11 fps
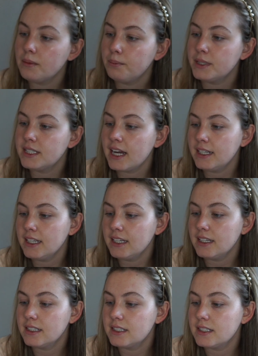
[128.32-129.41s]

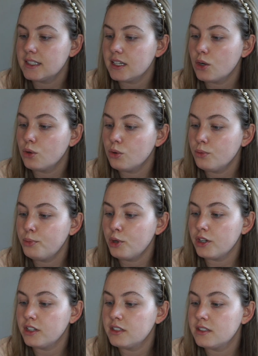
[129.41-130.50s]
Botanics All
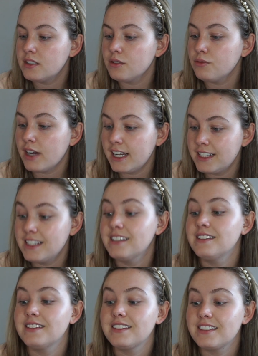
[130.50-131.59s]
Bright
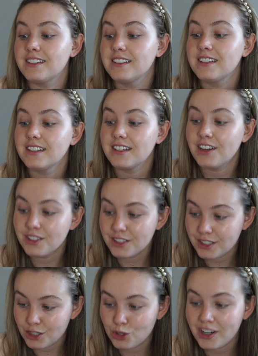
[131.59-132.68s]
Radiance
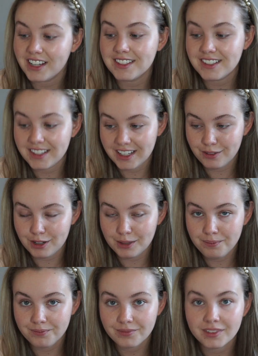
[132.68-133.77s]
Concentrate Serum.
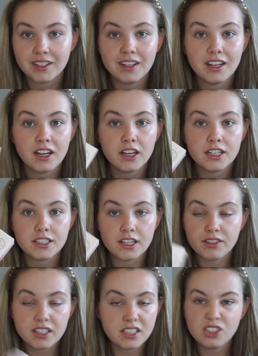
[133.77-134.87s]
So
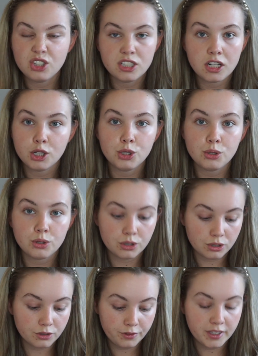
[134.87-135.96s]
this is just like an
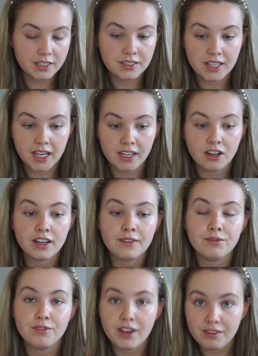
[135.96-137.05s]
oil for your skin. I am
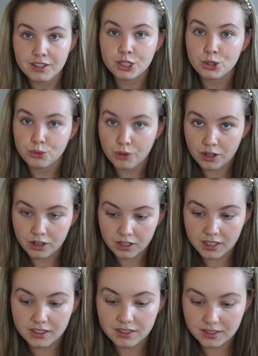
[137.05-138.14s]
very
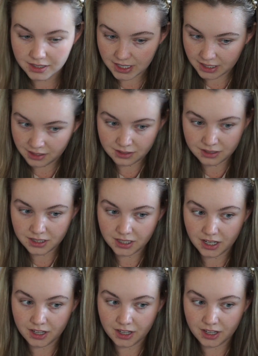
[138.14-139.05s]
dry skinned,